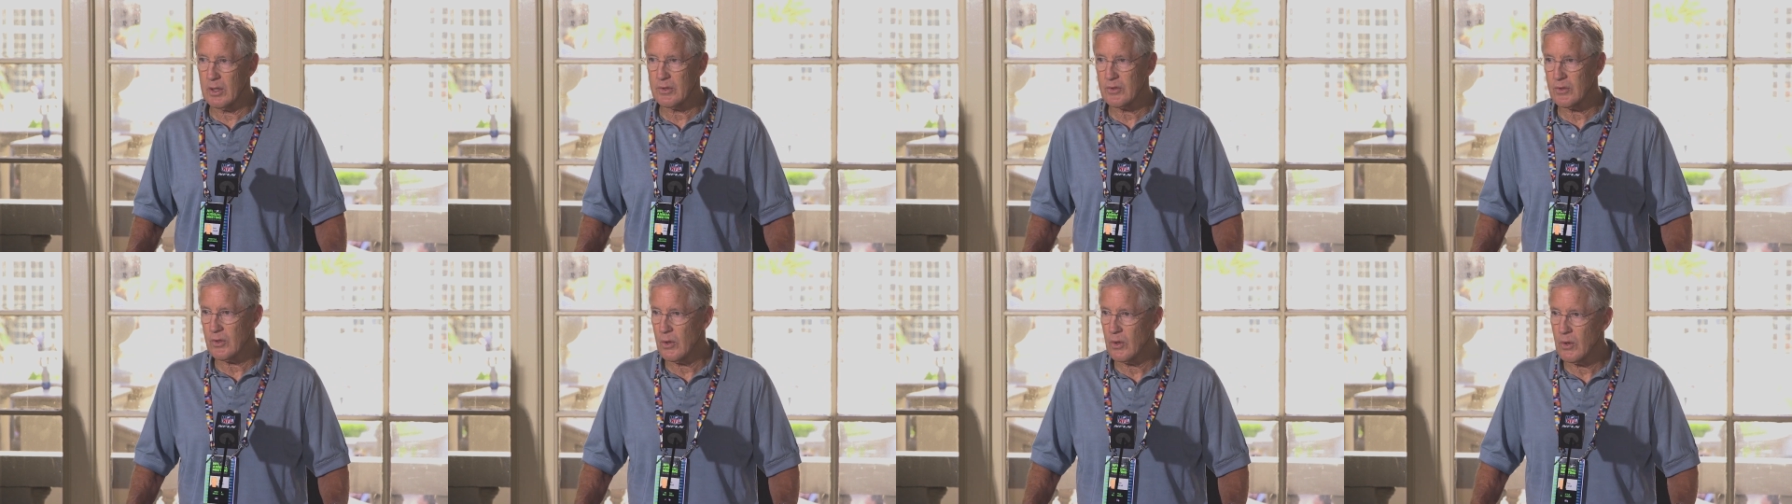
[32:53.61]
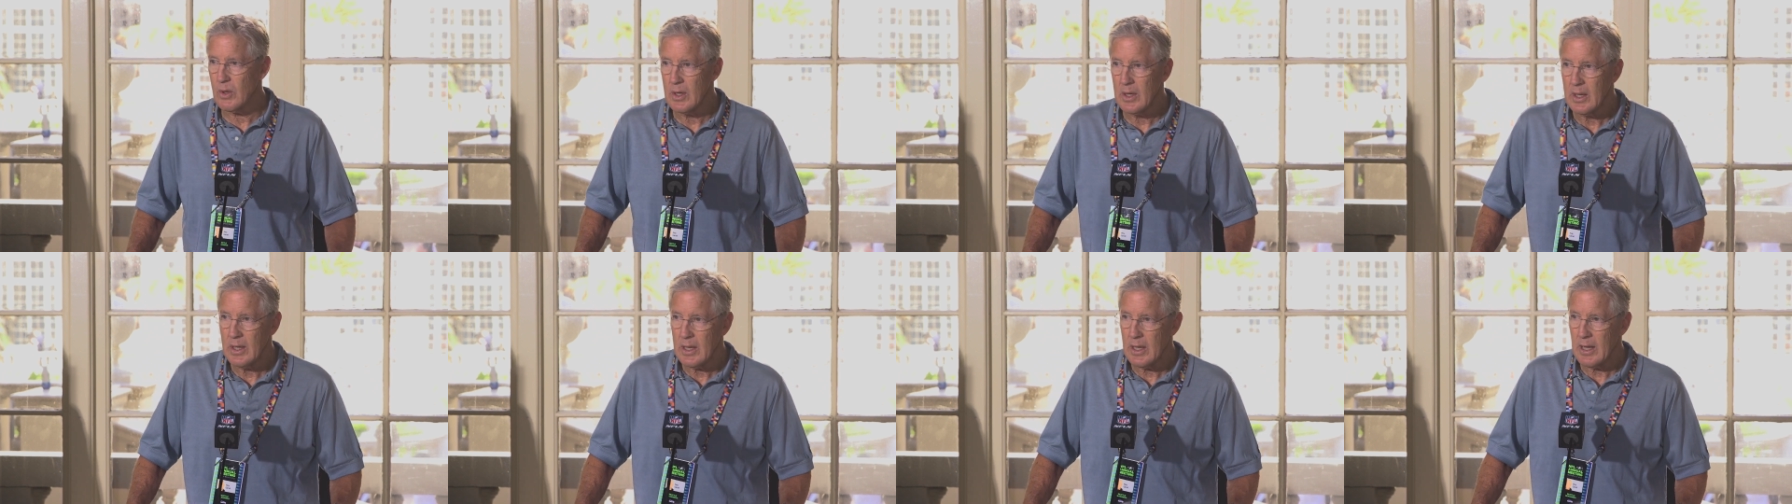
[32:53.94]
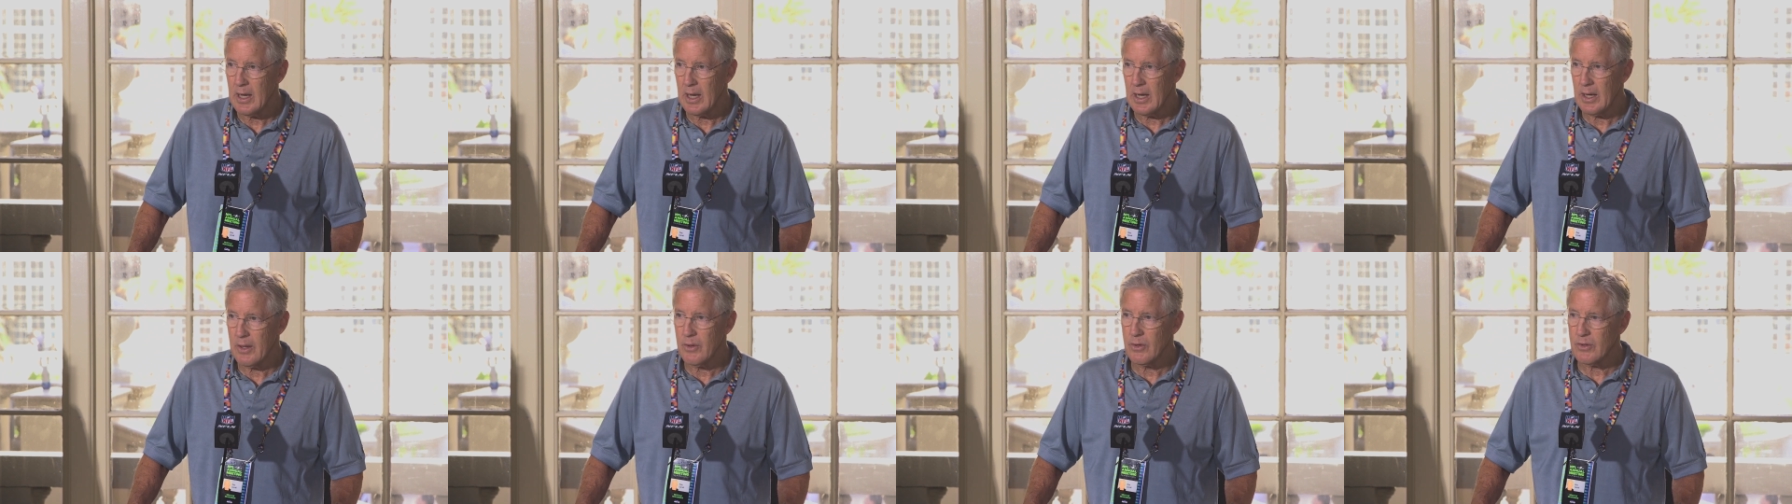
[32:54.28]
And so
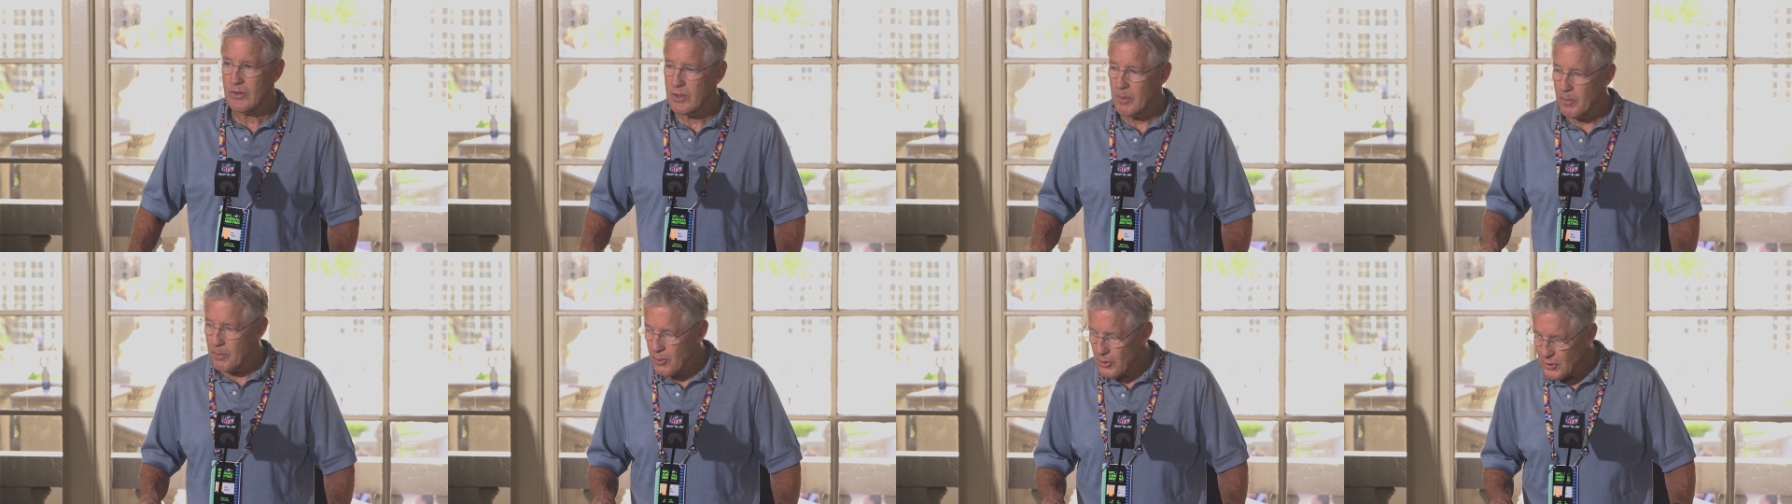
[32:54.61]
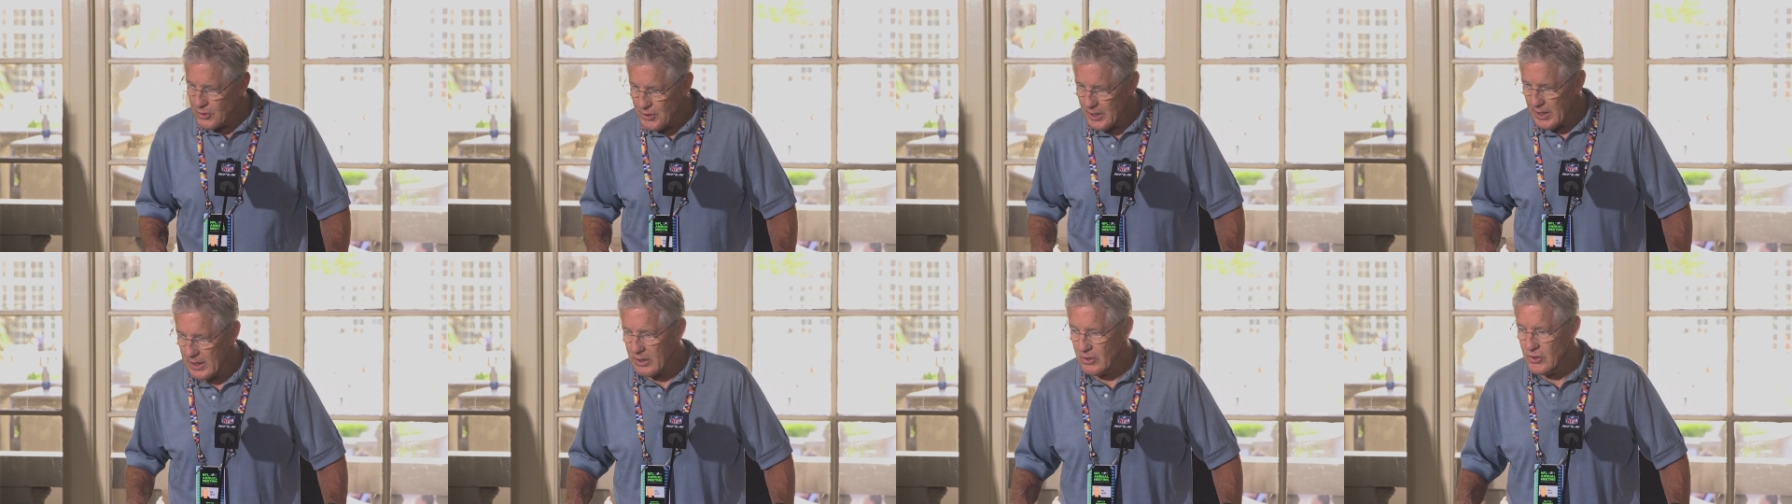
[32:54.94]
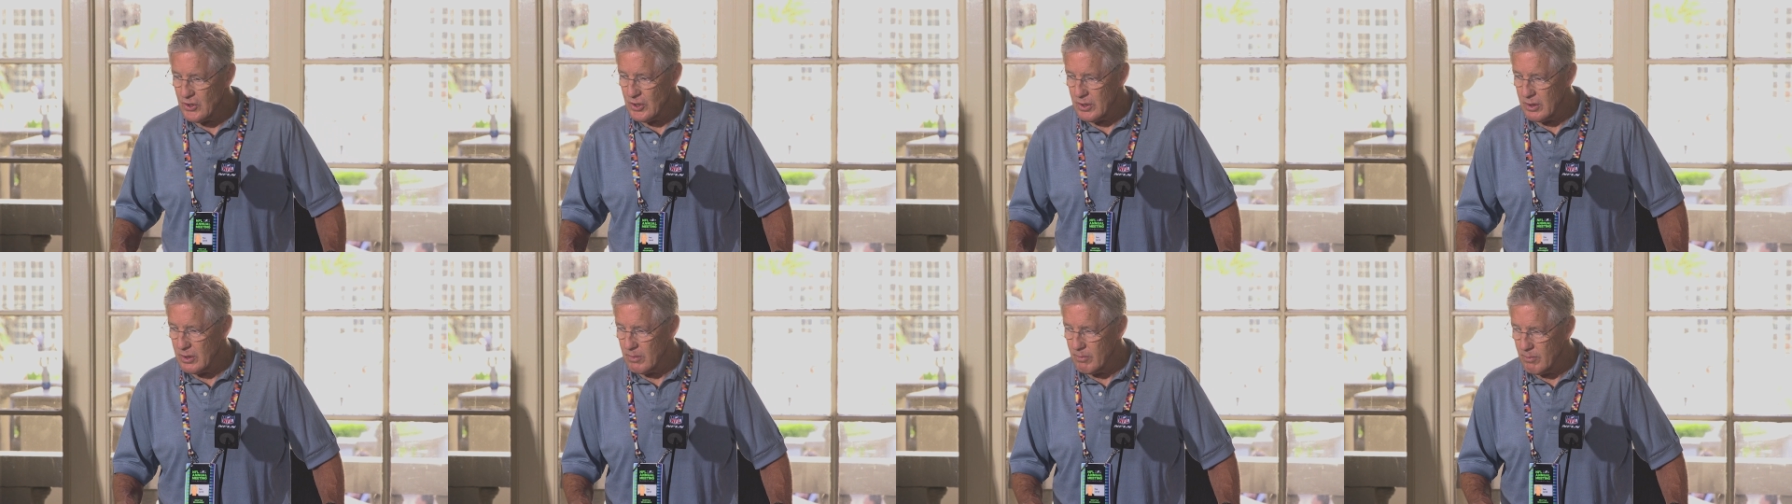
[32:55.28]
uh, there's a
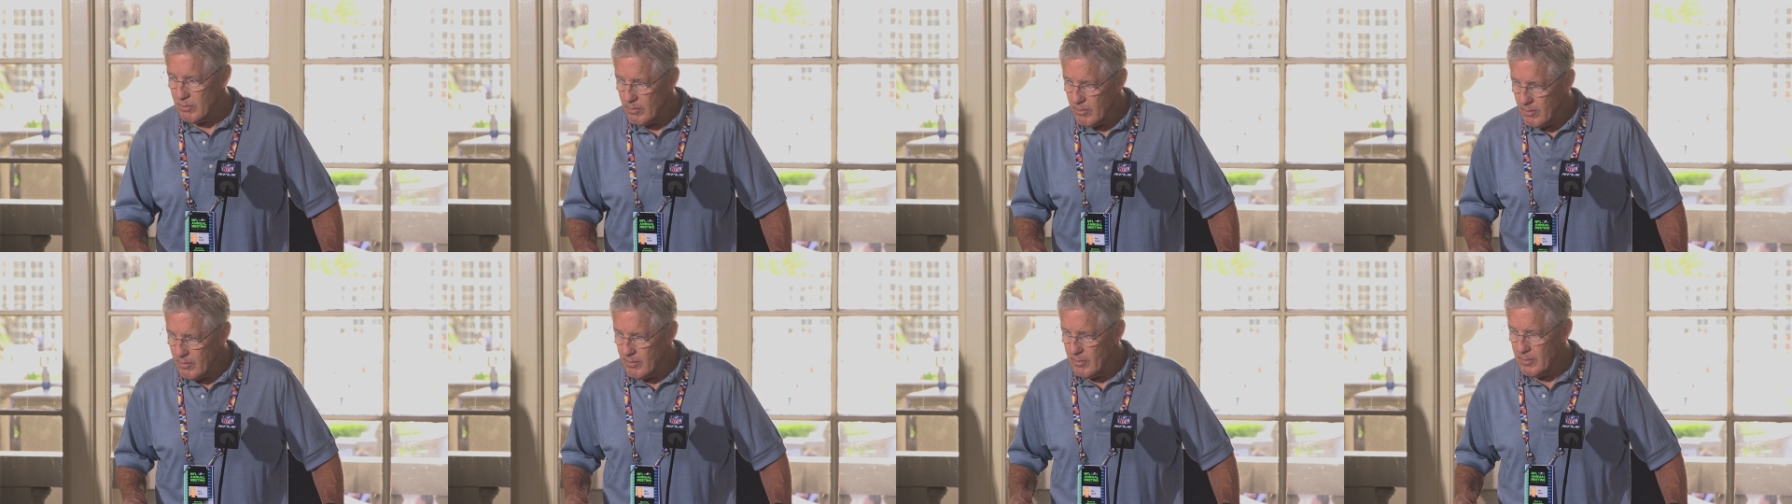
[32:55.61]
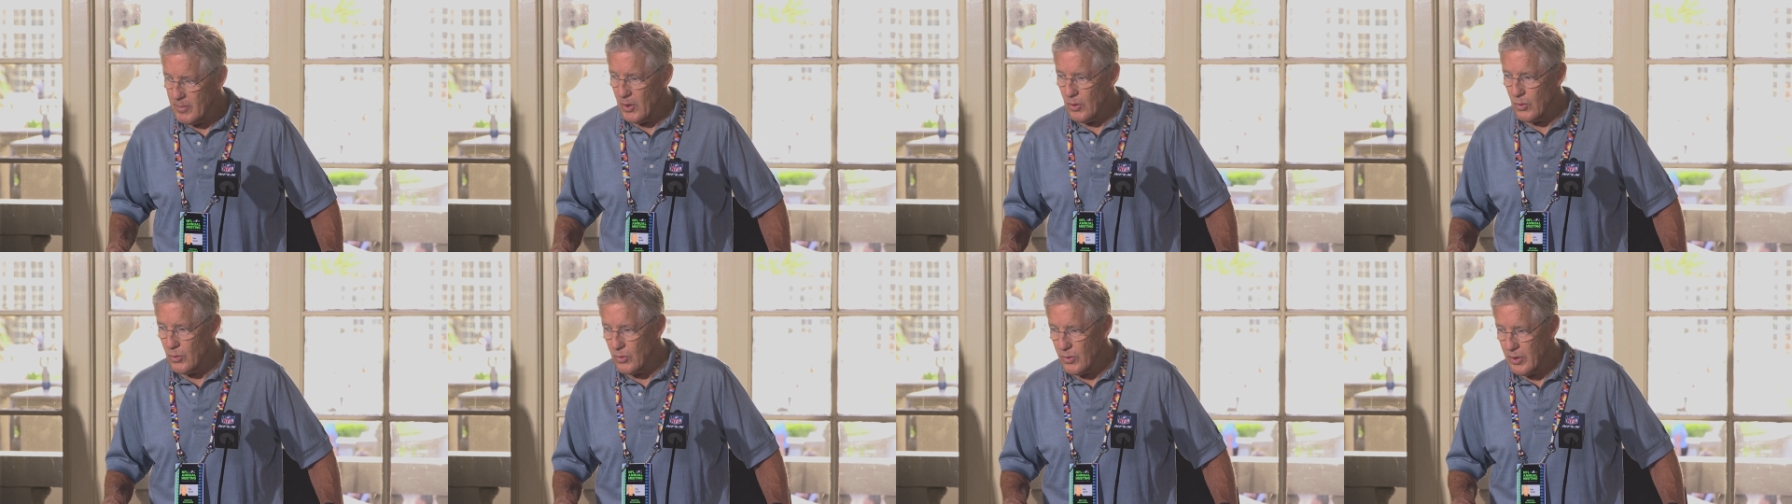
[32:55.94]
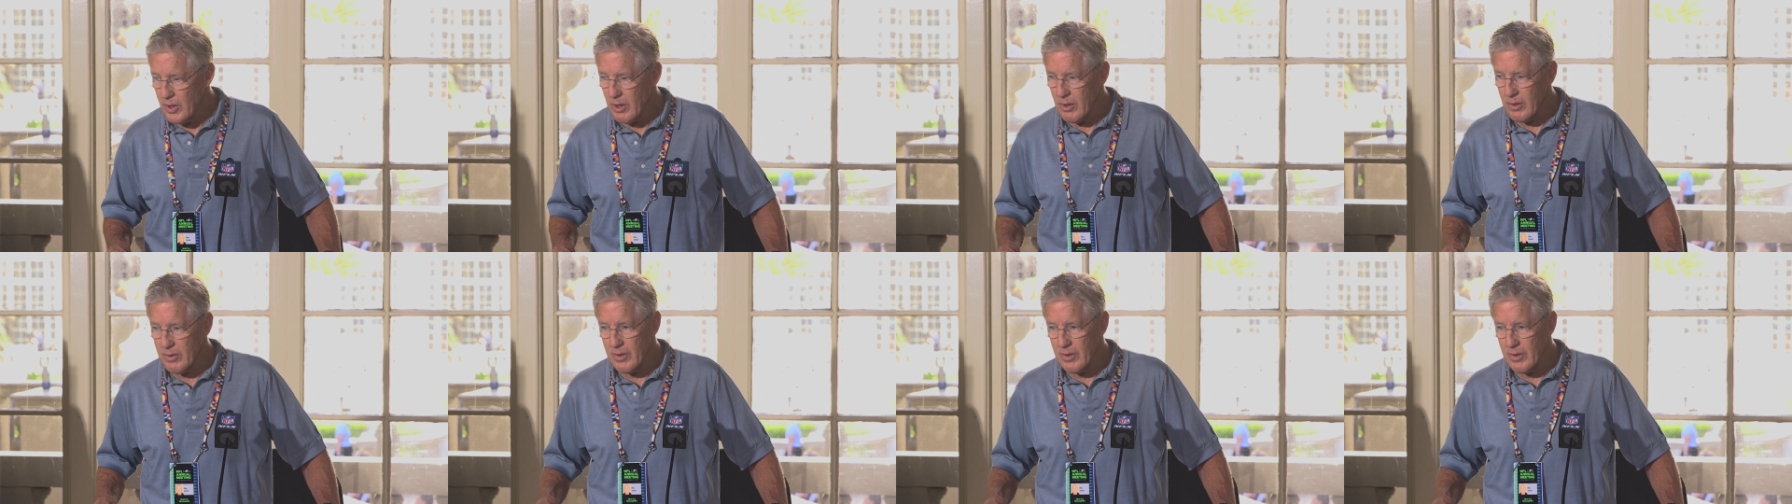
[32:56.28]
protection mode there.